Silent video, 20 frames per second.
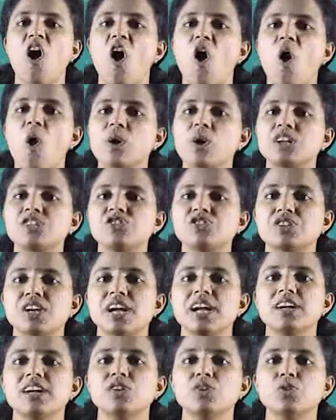
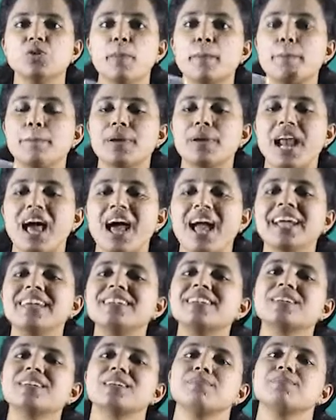orange-red to
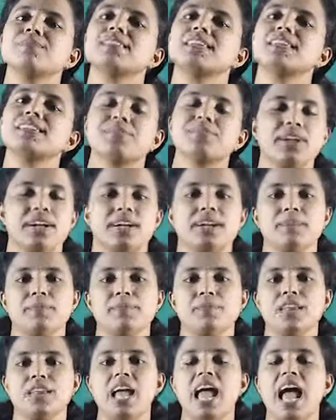bright
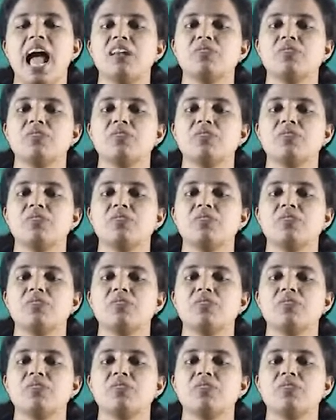crimson-red,